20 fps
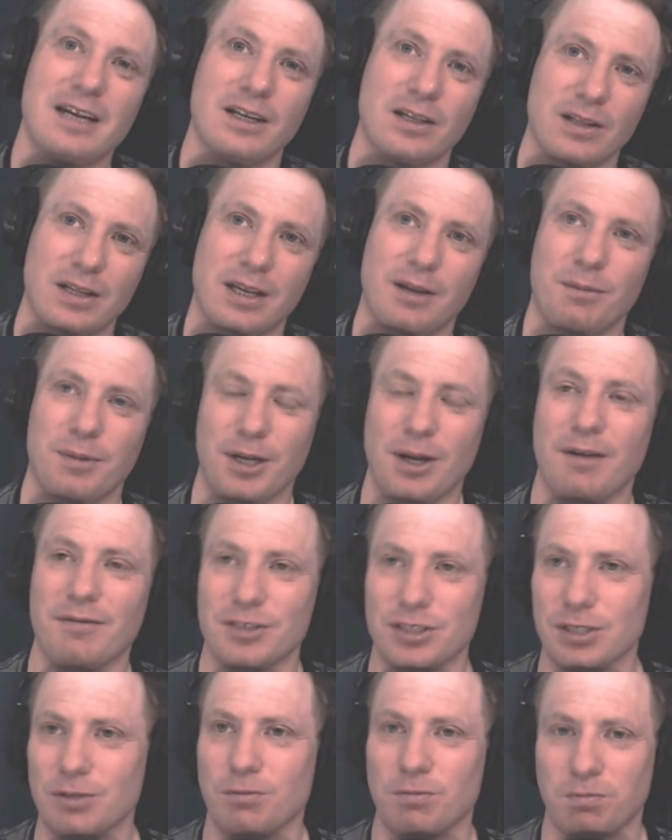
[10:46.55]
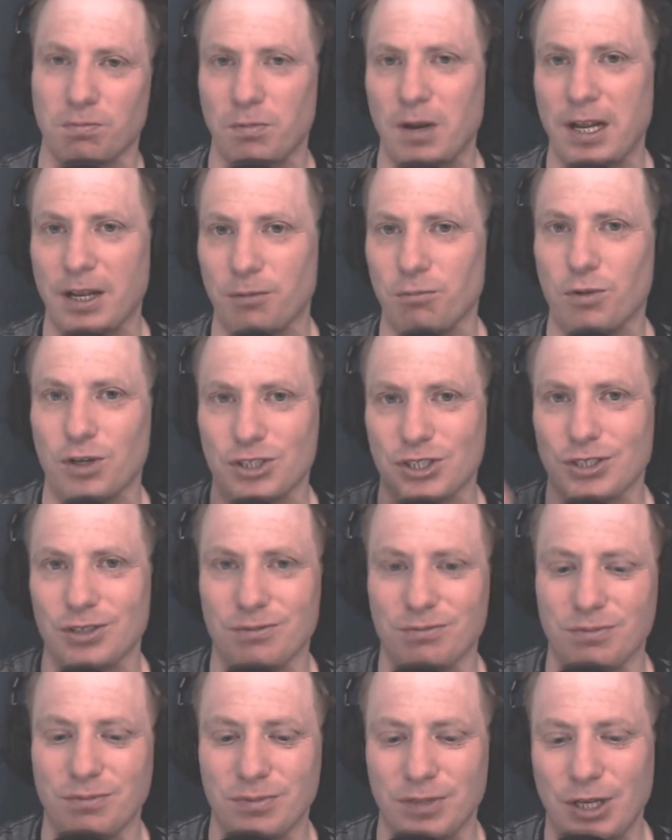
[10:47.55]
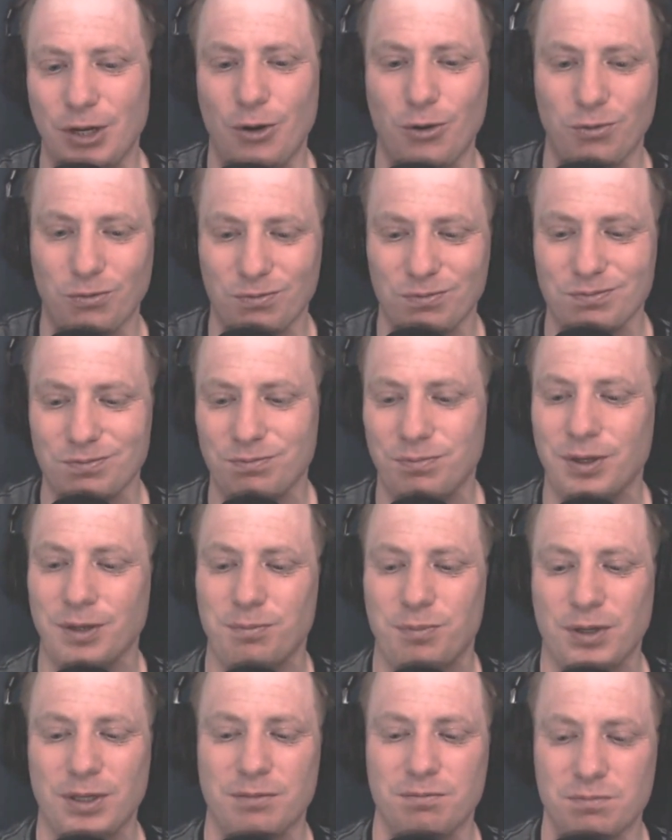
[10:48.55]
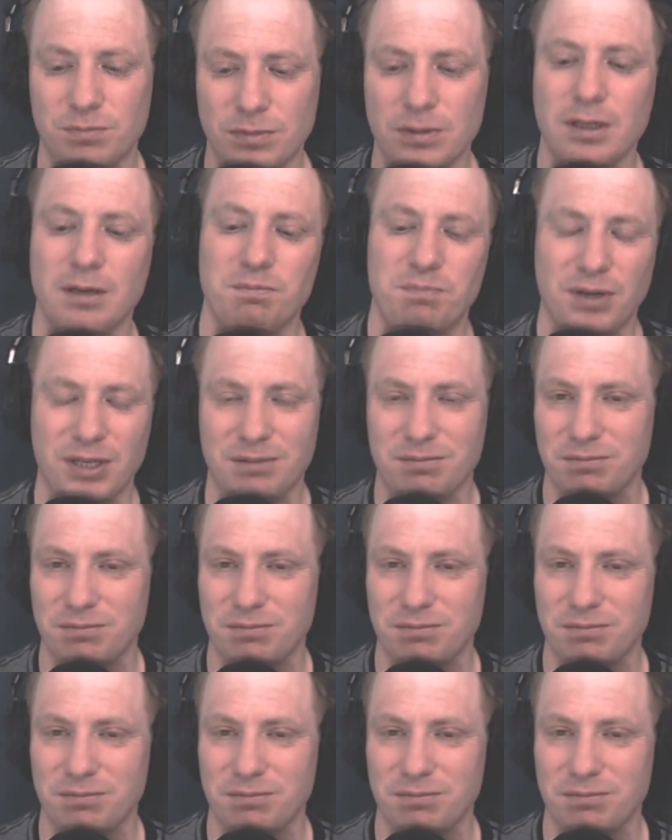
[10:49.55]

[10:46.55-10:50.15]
I mean, technically, I mean, obviously Reagan wasn't, you know, but